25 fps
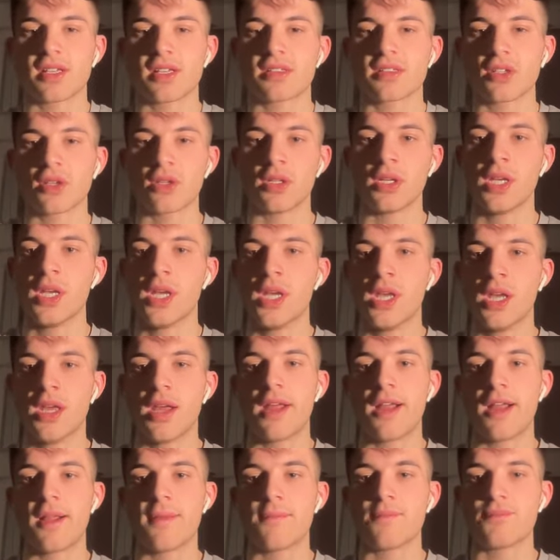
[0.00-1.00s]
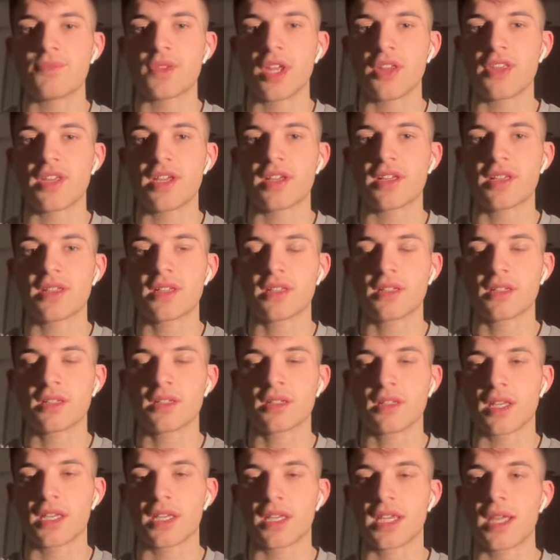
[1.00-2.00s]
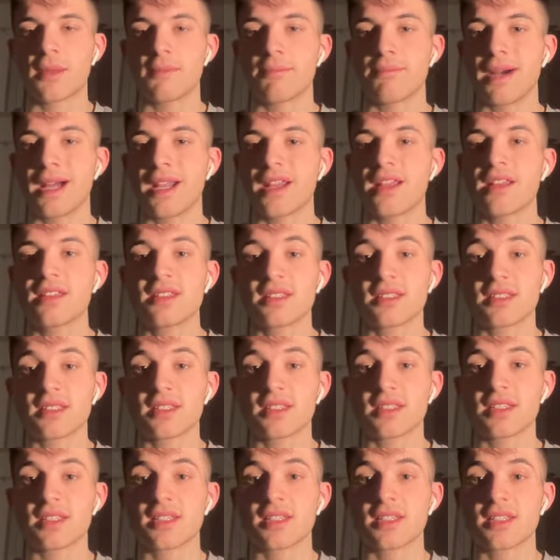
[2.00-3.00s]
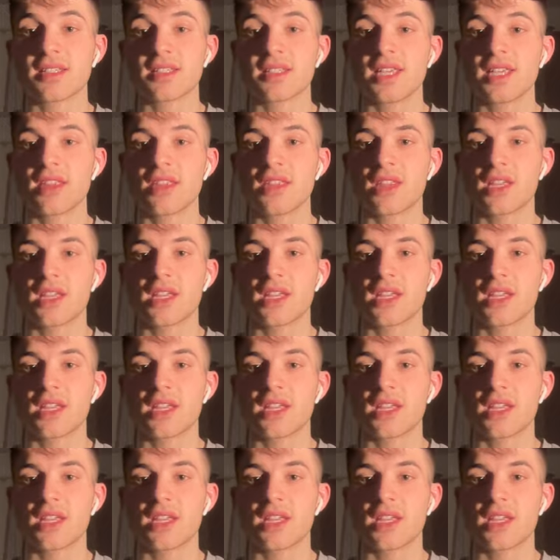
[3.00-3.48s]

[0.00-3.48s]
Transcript: So I think again, balance is the key thing here.